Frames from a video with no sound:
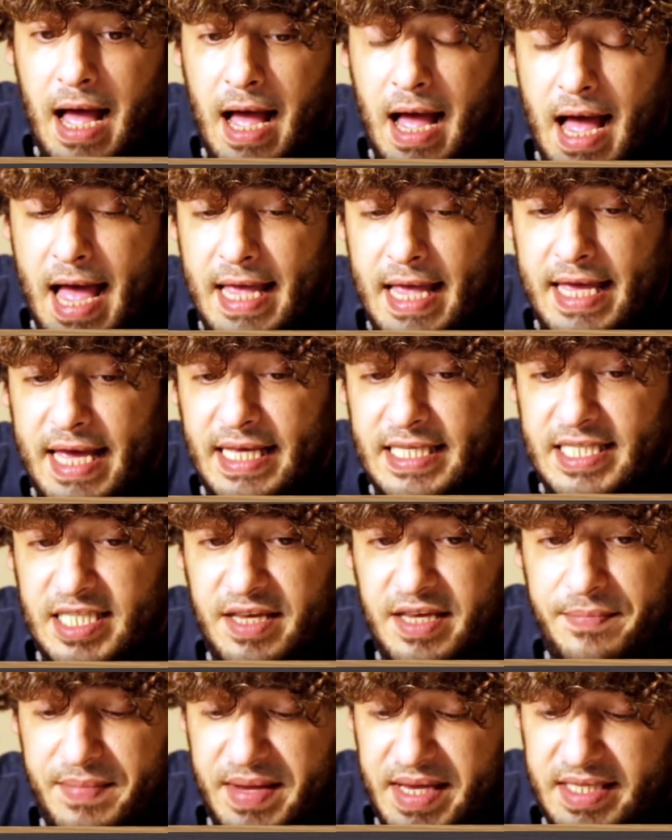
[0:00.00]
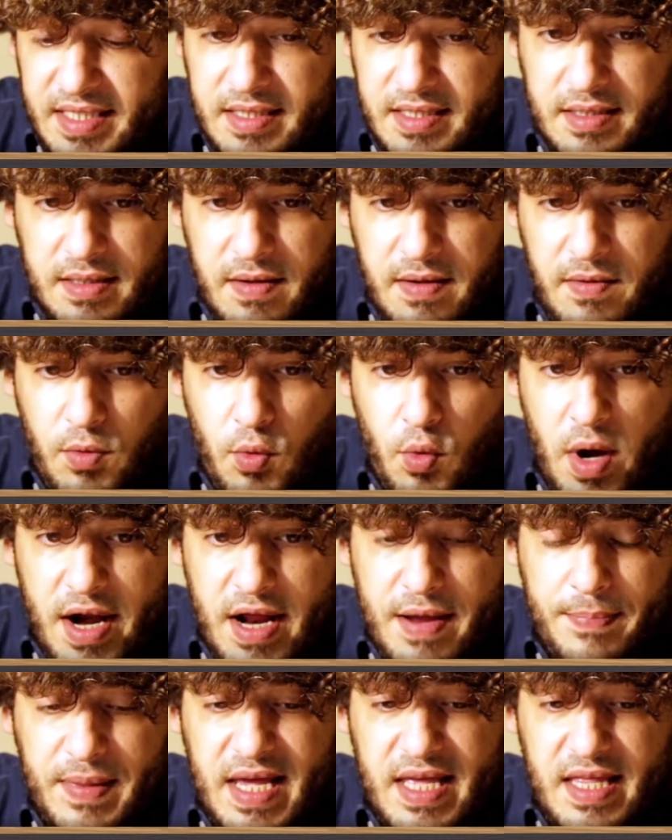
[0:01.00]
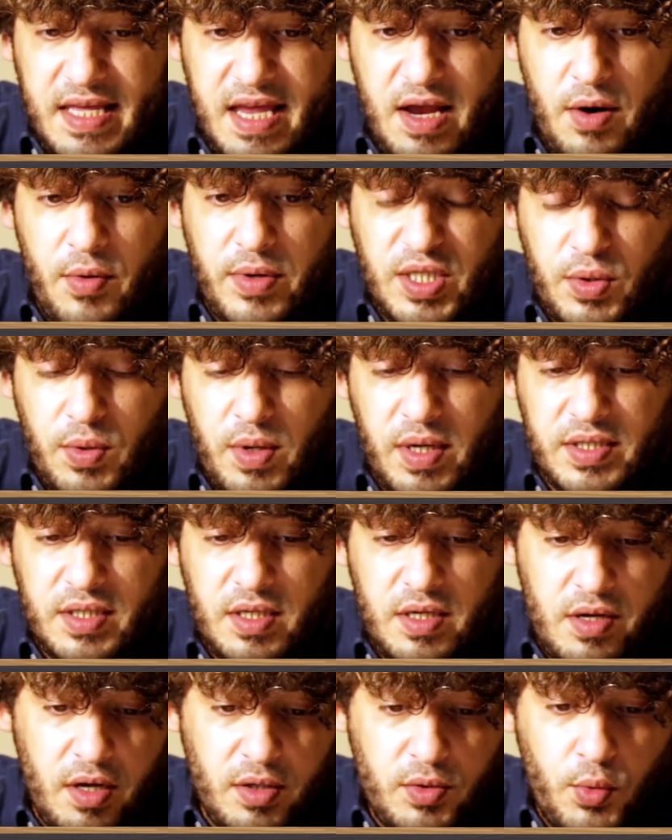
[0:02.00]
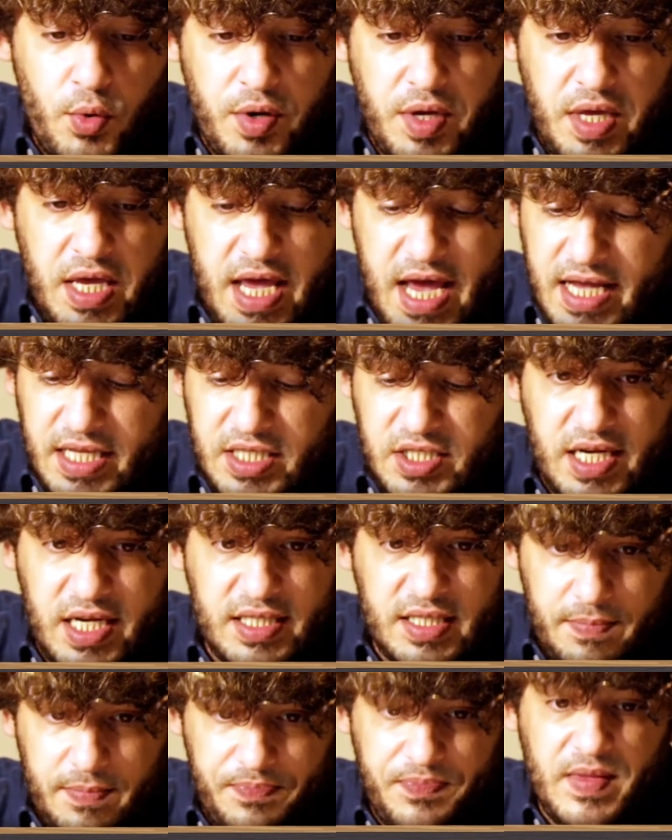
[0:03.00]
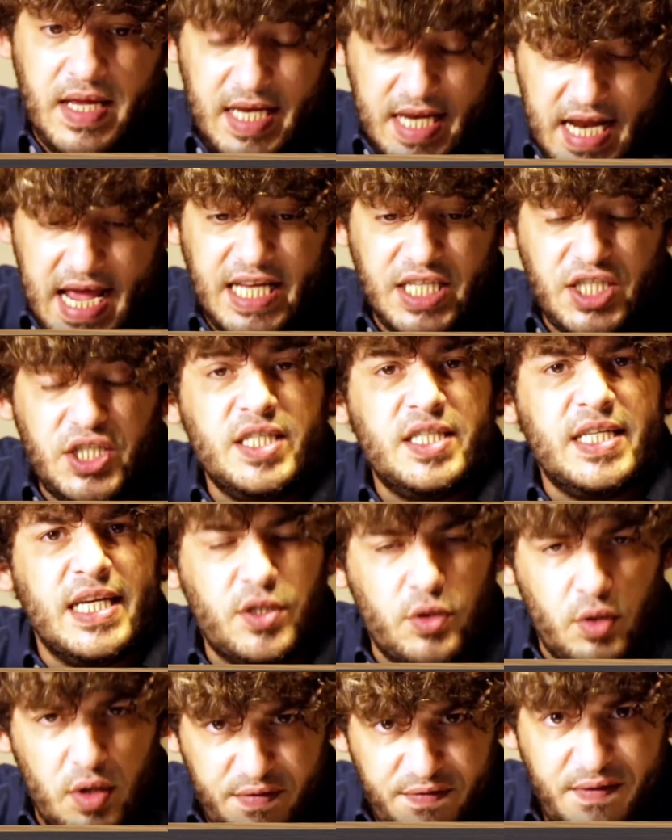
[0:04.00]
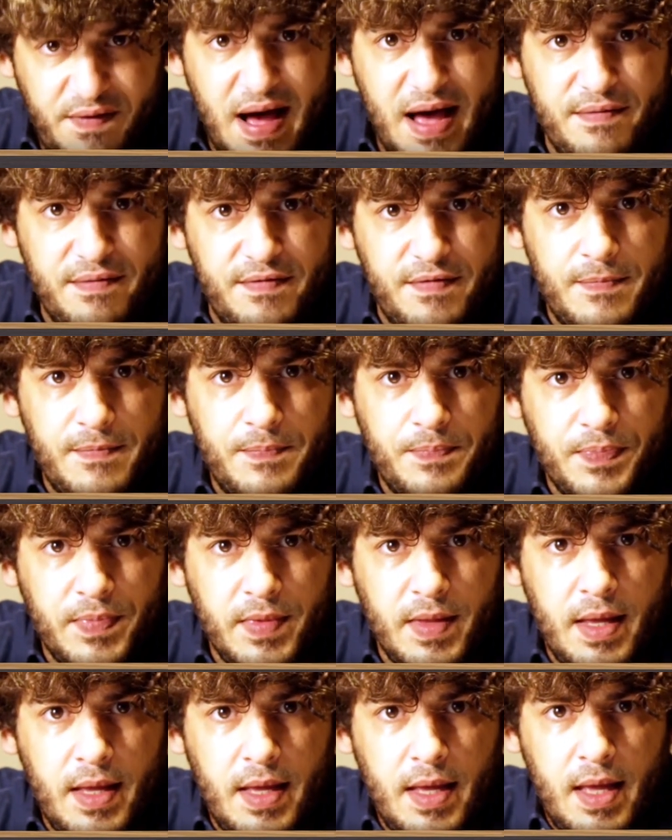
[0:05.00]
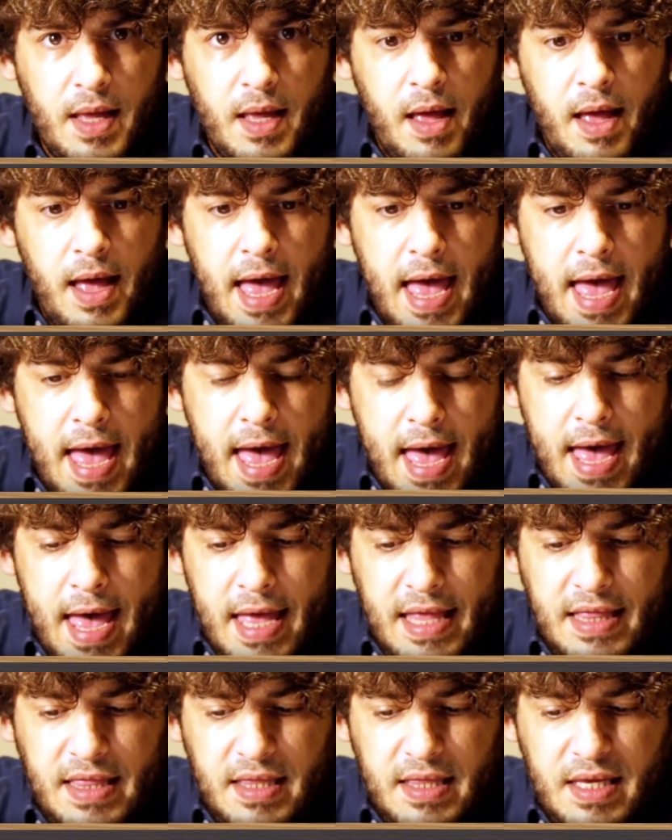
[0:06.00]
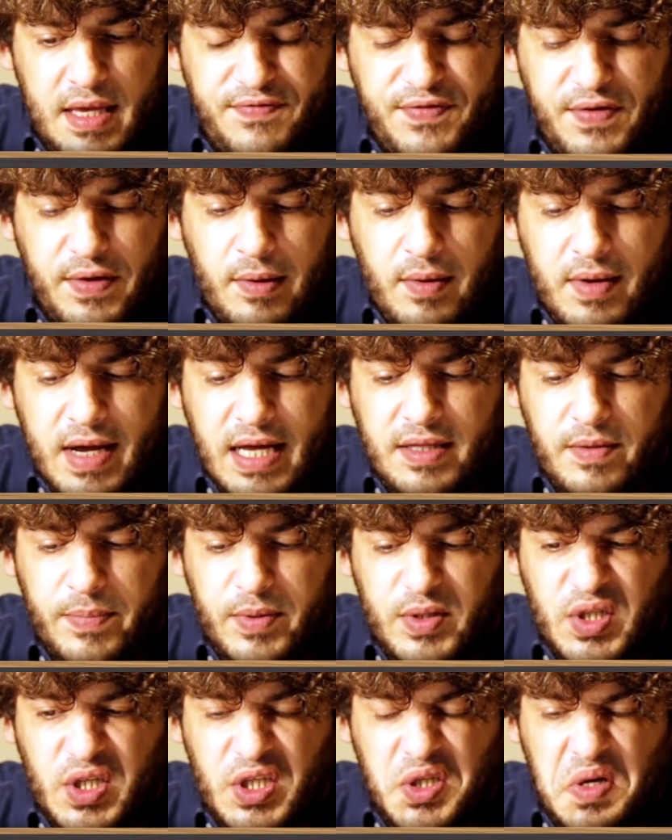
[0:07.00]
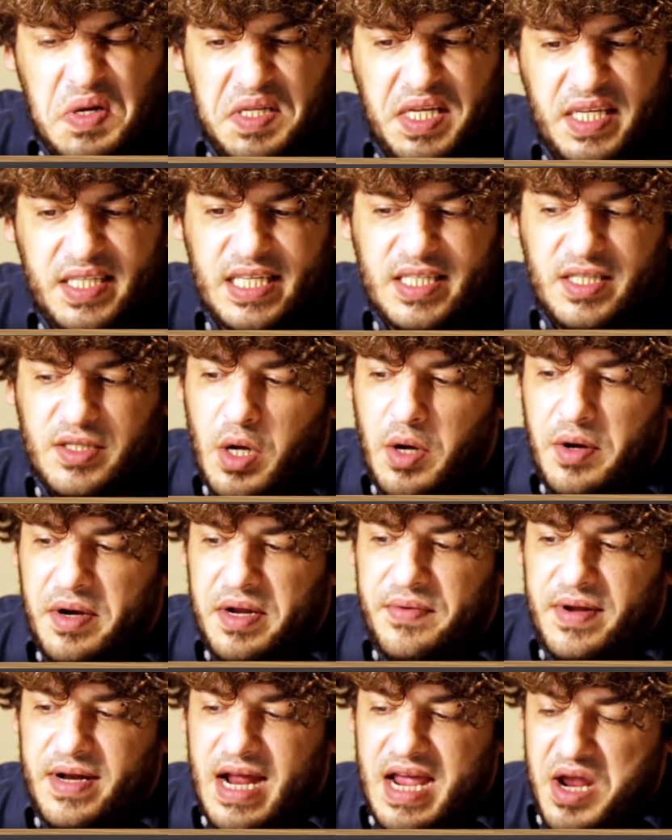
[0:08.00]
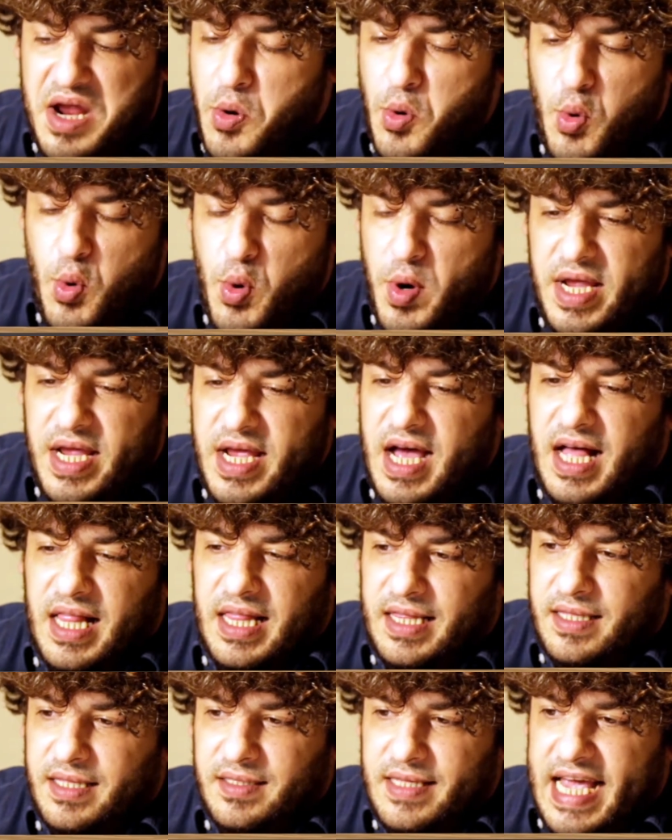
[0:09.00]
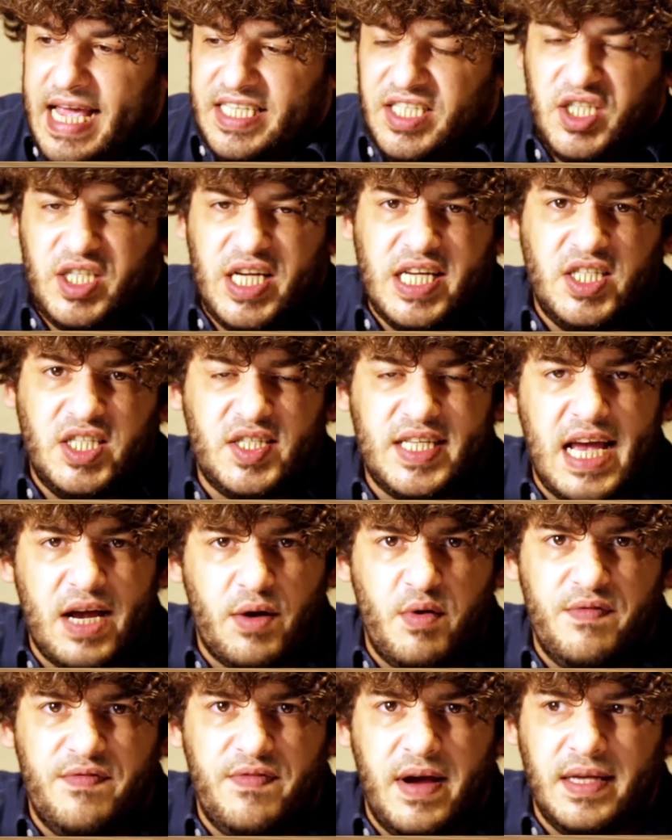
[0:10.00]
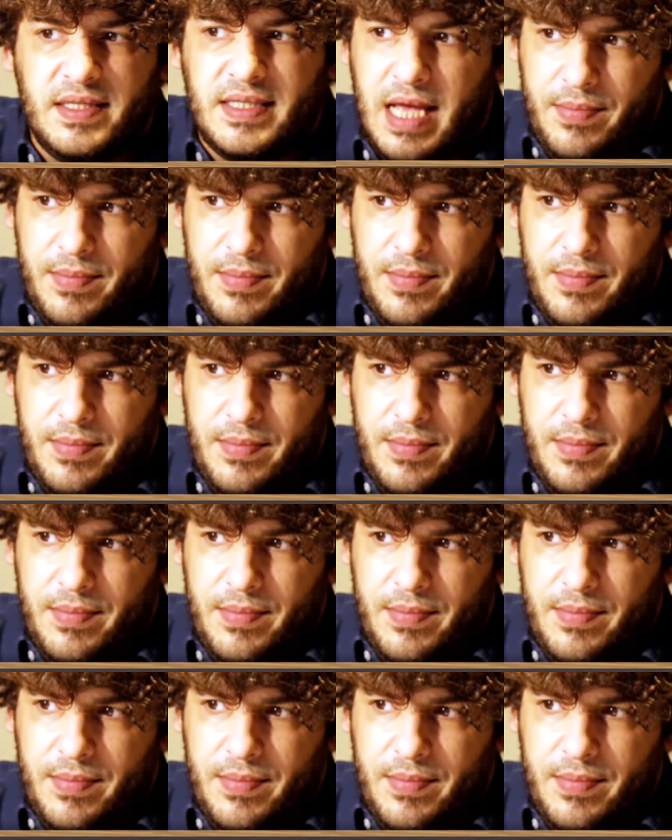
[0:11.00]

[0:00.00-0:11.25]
I guess he missed what I played here, which was not rook e8, just knight g takes on e5. And if you look at the position, this is not even a real exchange sacrifice.